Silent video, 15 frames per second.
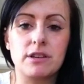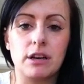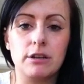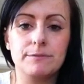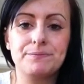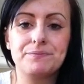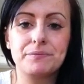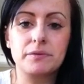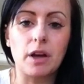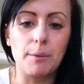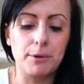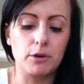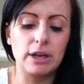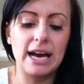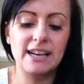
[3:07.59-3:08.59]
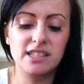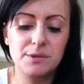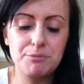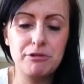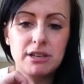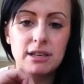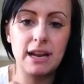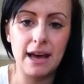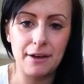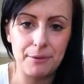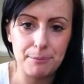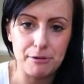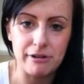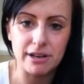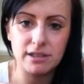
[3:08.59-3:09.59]
So I'll be on aspirin and
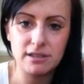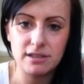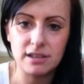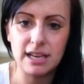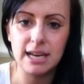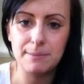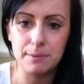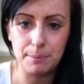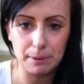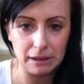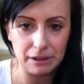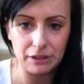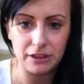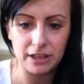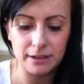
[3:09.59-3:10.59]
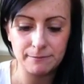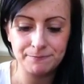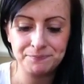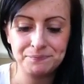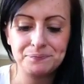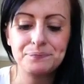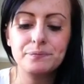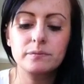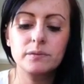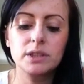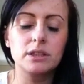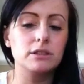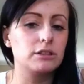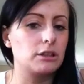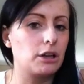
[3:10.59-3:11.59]
heparin to keep the blood thin.
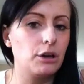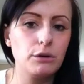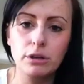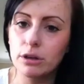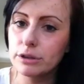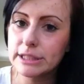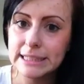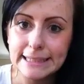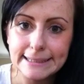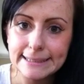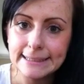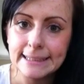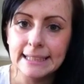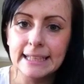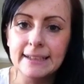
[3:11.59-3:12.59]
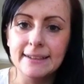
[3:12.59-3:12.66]
So no clotting,